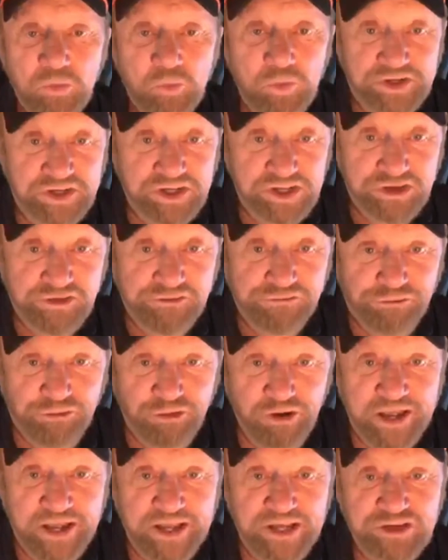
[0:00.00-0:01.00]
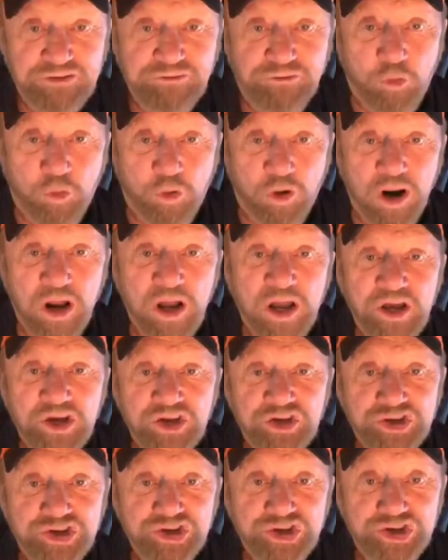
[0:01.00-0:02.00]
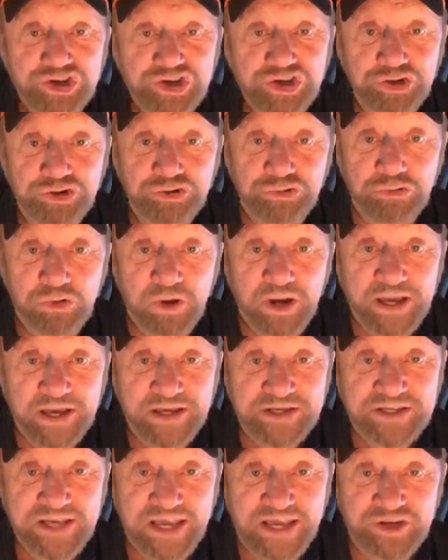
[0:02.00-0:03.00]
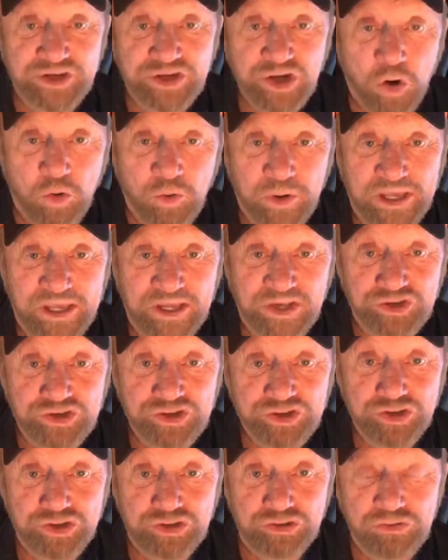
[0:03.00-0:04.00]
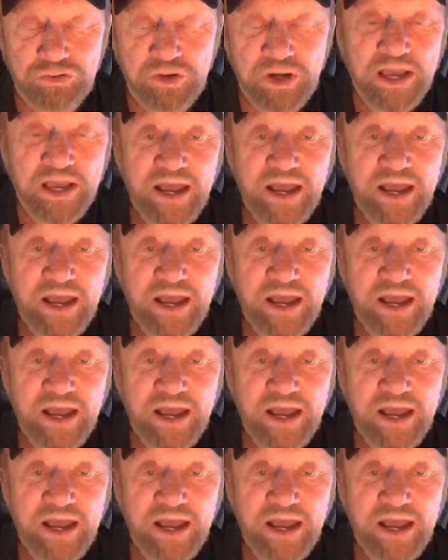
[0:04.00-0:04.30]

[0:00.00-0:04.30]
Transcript: which is French for shoe, S-H-O-E, shoe,